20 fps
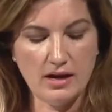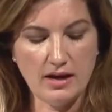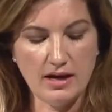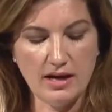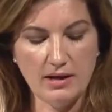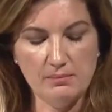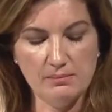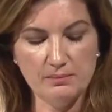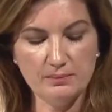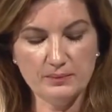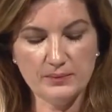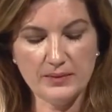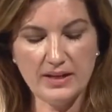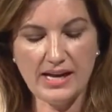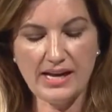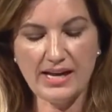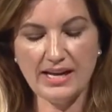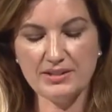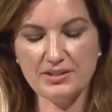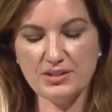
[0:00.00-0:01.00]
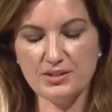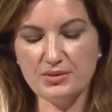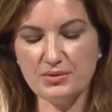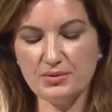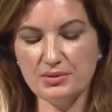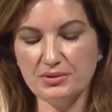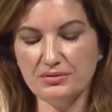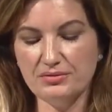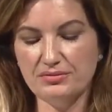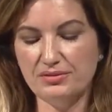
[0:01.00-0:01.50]
And I
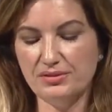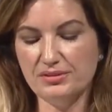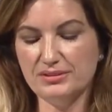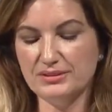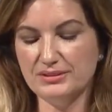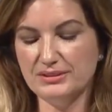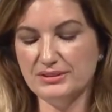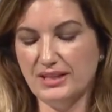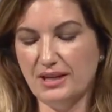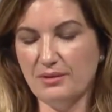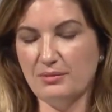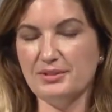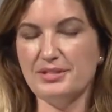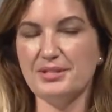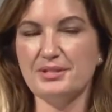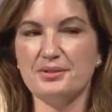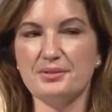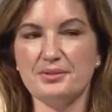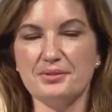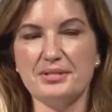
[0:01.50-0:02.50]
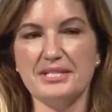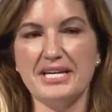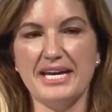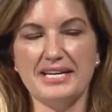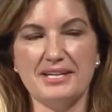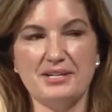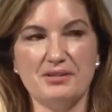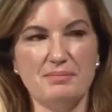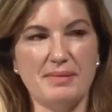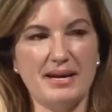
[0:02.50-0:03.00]
wanted to sort of
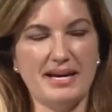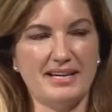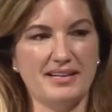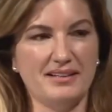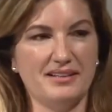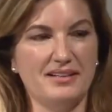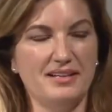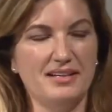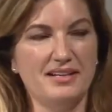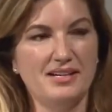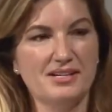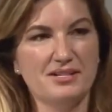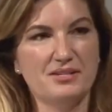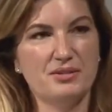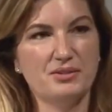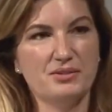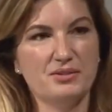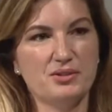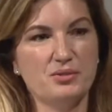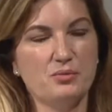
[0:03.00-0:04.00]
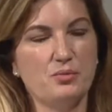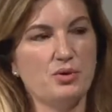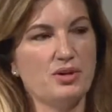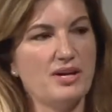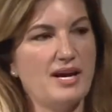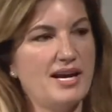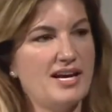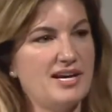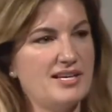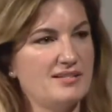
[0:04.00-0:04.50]
take you back to what
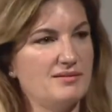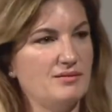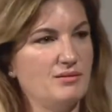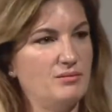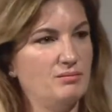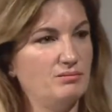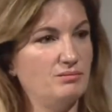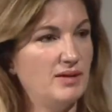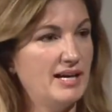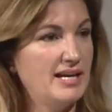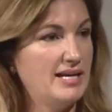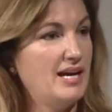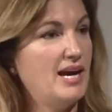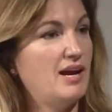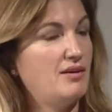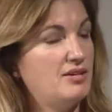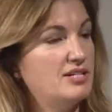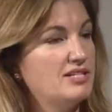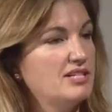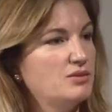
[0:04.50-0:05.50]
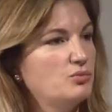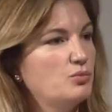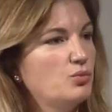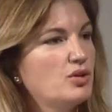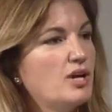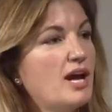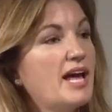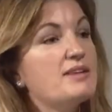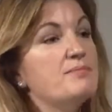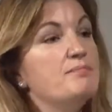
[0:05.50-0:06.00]
I had inherited, what
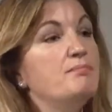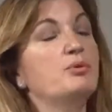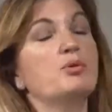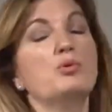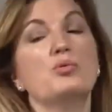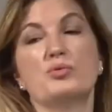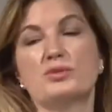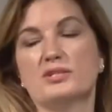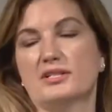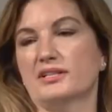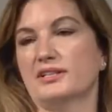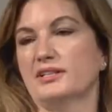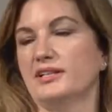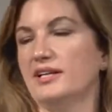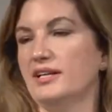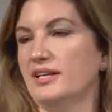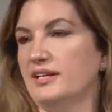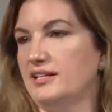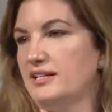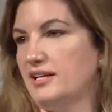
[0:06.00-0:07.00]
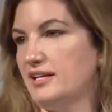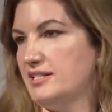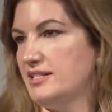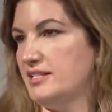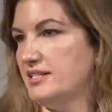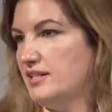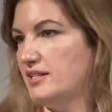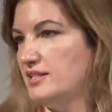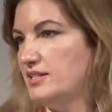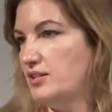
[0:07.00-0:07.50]
I had bought in
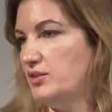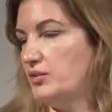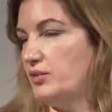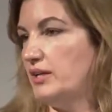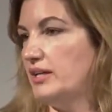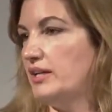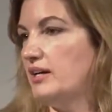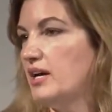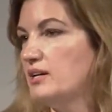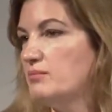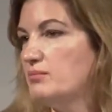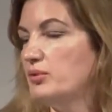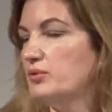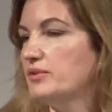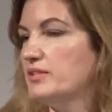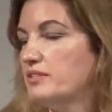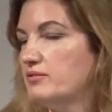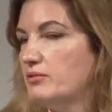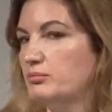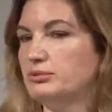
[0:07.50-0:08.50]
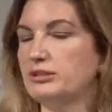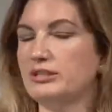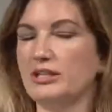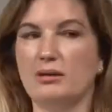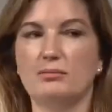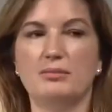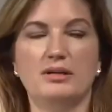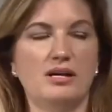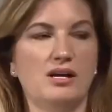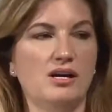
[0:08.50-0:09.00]
1993. I'd bought this football
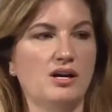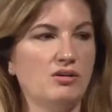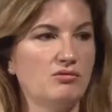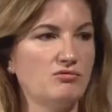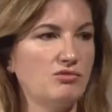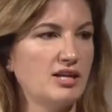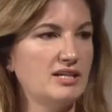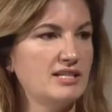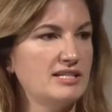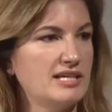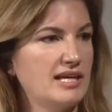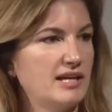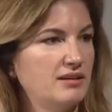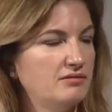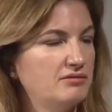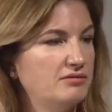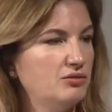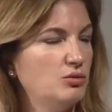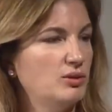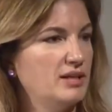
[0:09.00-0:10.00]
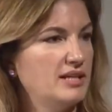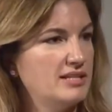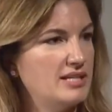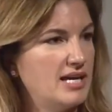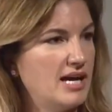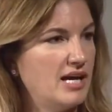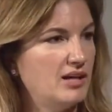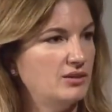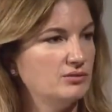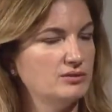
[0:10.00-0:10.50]
club, run down, falling
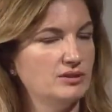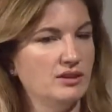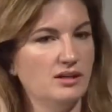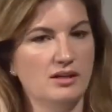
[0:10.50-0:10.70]
down.